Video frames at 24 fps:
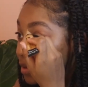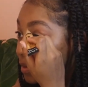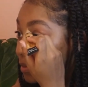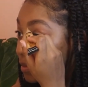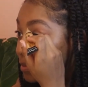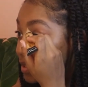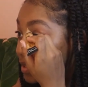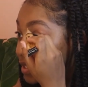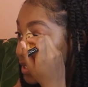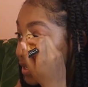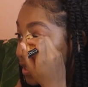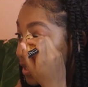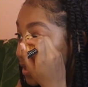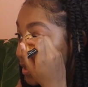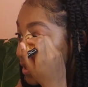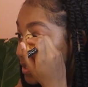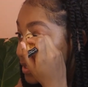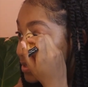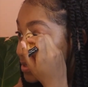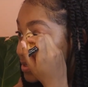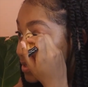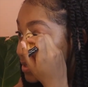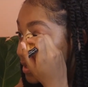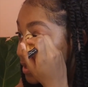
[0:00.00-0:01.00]
But
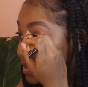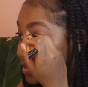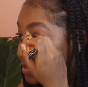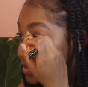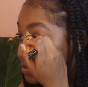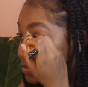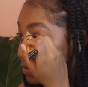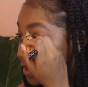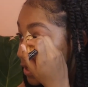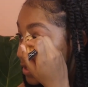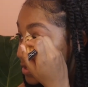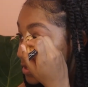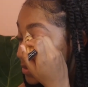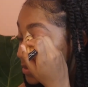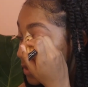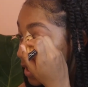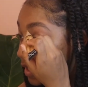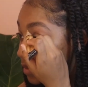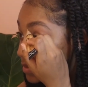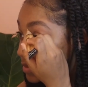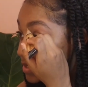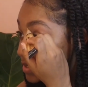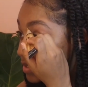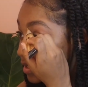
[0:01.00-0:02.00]
guys, yes, back to what
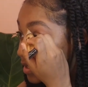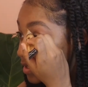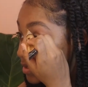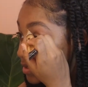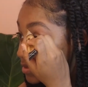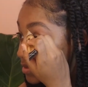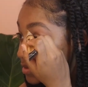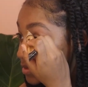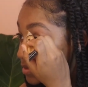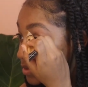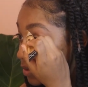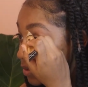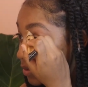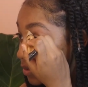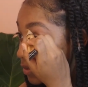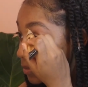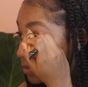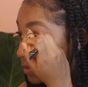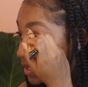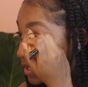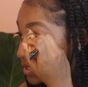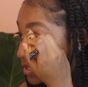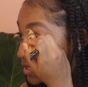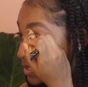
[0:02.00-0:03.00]
I was saying. So
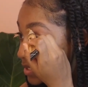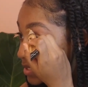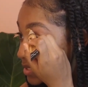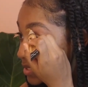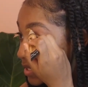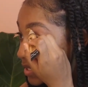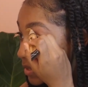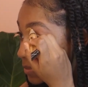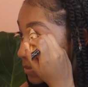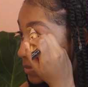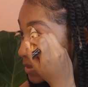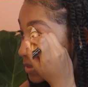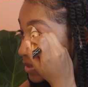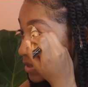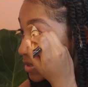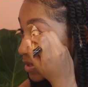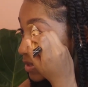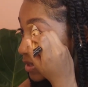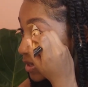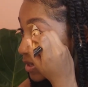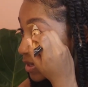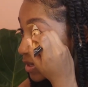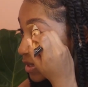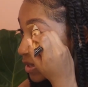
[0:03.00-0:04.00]
much has happened
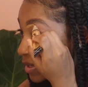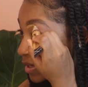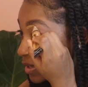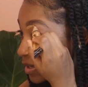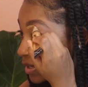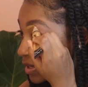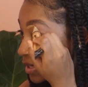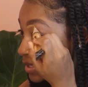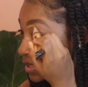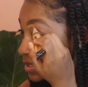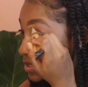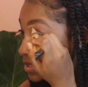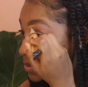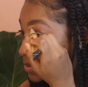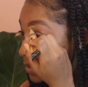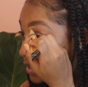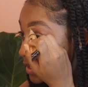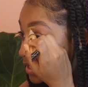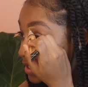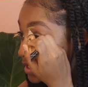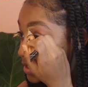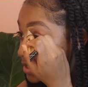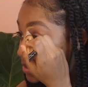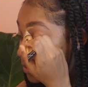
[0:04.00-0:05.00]
in
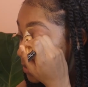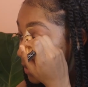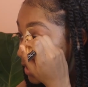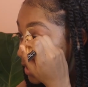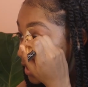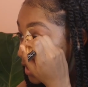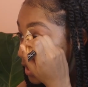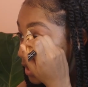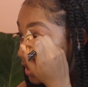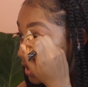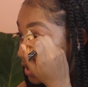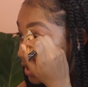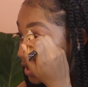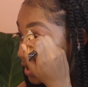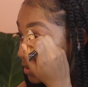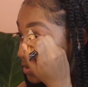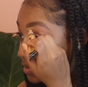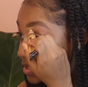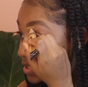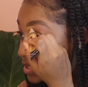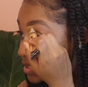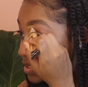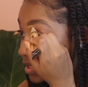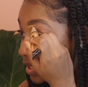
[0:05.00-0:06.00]
2020, and I'm
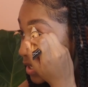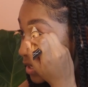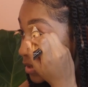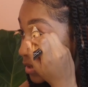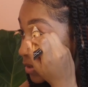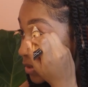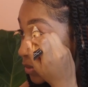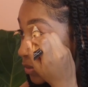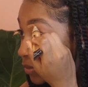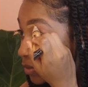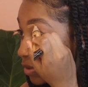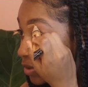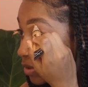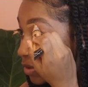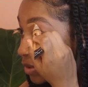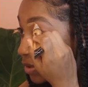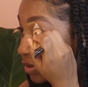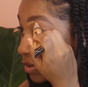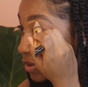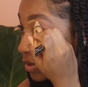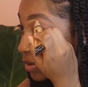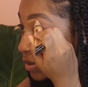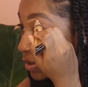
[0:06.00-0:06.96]
just like, Lord,